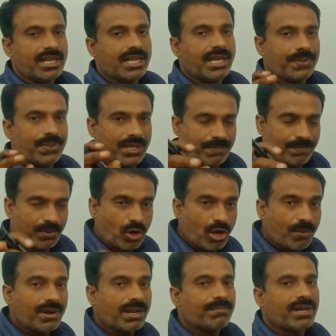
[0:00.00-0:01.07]
in the
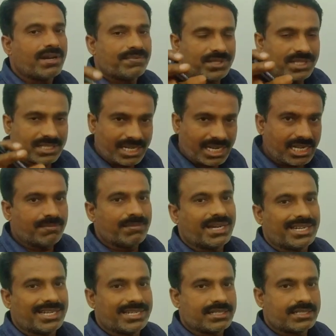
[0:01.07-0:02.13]
problem of the trial
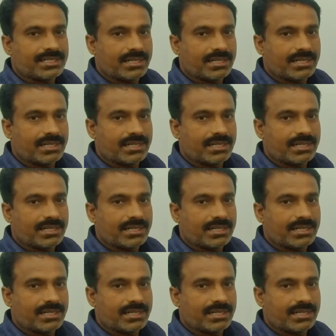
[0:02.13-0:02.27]
balance,